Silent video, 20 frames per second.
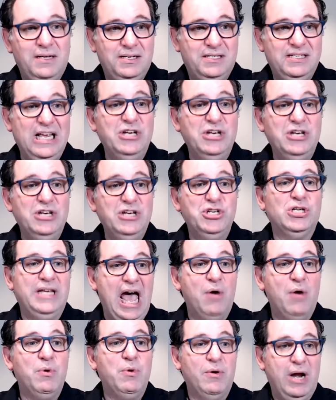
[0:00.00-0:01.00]
essentially
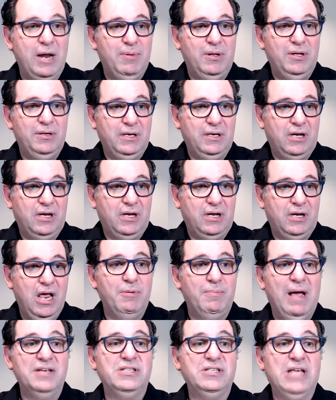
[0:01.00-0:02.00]
how we were able to
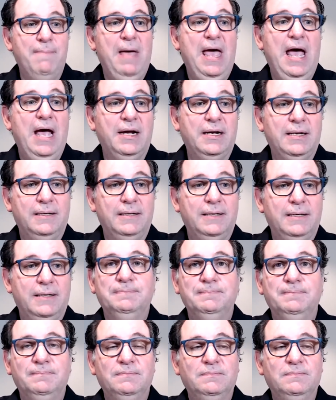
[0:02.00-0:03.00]
compromise that Mac.
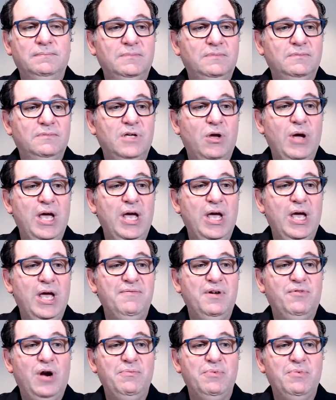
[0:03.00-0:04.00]
Yeah, go ahead,
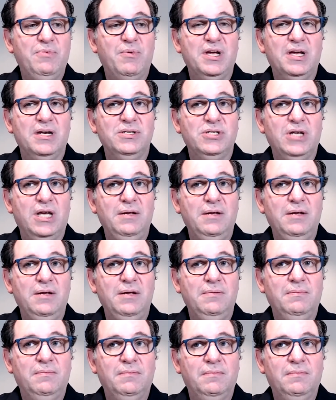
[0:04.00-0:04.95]
sorry. Fred, what were you going to say?